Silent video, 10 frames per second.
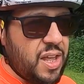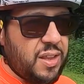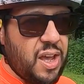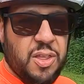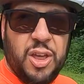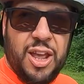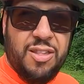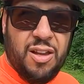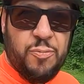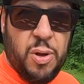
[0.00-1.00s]
The other thing
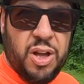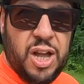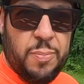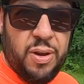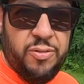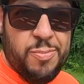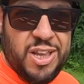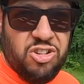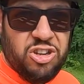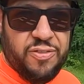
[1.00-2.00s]
is I've put a couple of
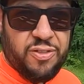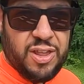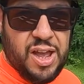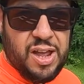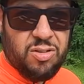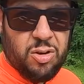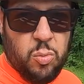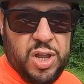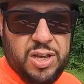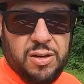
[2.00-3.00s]
makeshift sort of
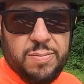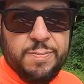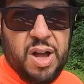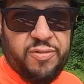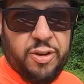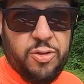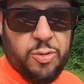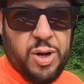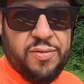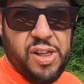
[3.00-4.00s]
wind mufflers or
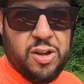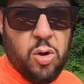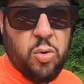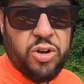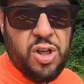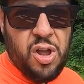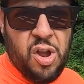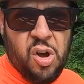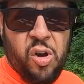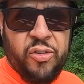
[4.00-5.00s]
whatever they're called
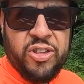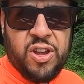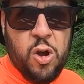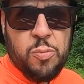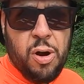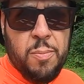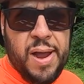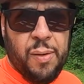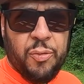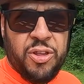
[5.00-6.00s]
on this GoPro
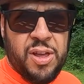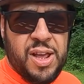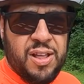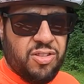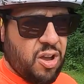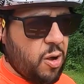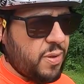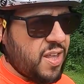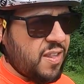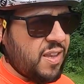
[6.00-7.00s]
mount, so I'll be
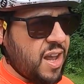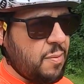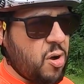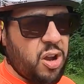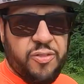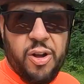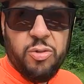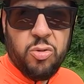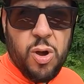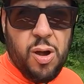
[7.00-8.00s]
testing out the microphones
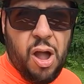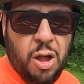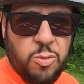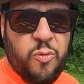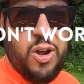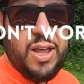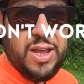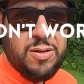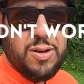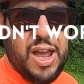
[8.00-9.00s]
as well. Hopefully
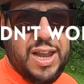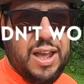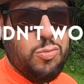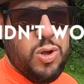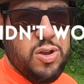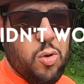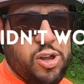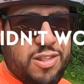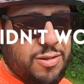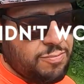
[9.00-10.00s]
you get less wind
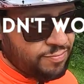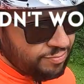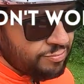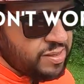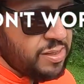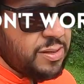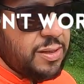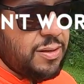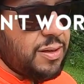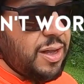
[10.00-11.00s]
noise,
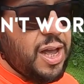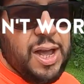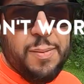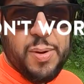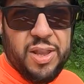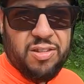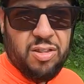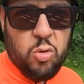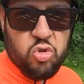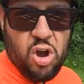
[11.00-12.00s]
but this is
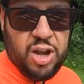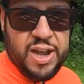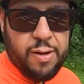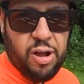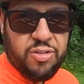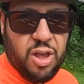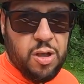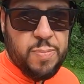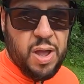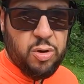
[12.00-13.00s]
all trial and error, so
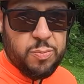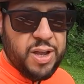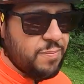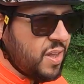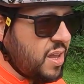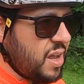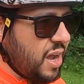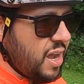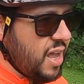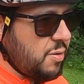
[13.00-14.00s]
bear with me.
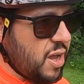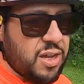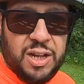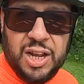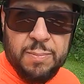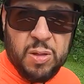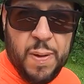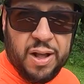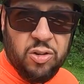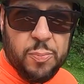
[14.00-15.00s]
Anyway, I'm going to clip this
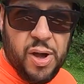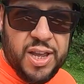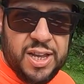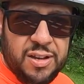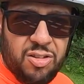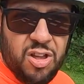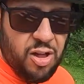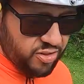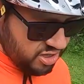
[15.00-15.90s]
back on the bike, start